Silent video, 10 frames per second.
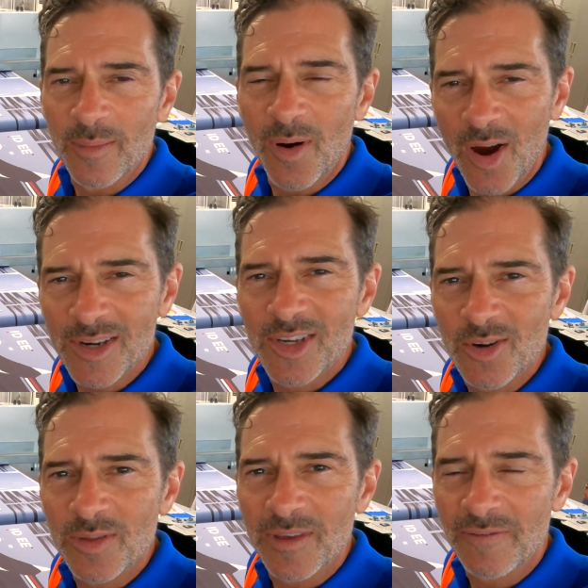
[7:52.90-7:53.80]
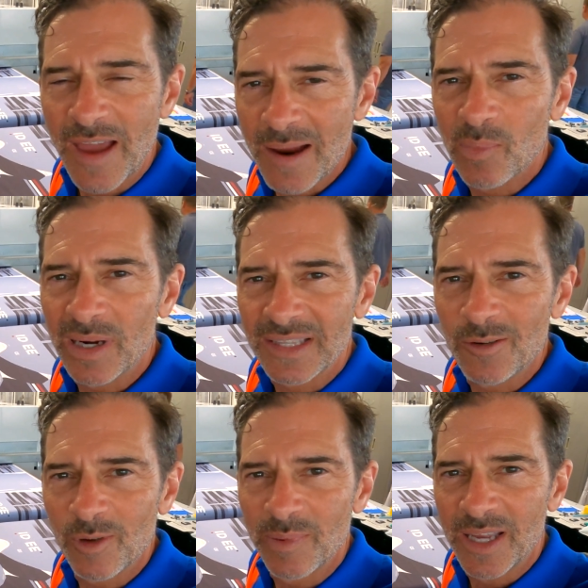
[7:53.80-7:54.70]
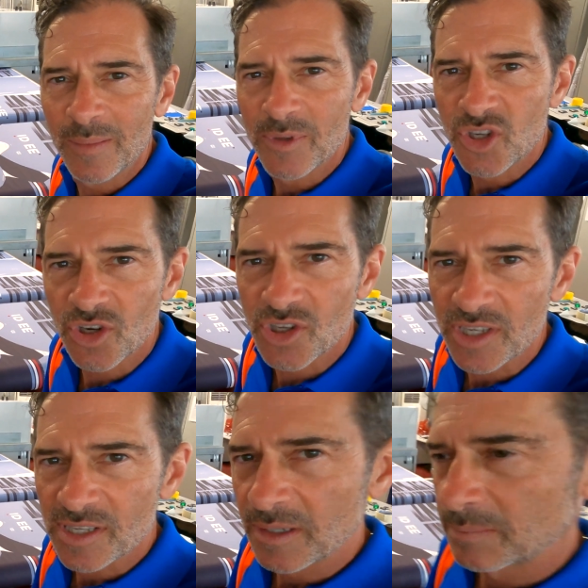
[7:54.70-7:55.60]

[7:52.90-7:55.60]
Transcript: them onto the fabric that will become the jerseys.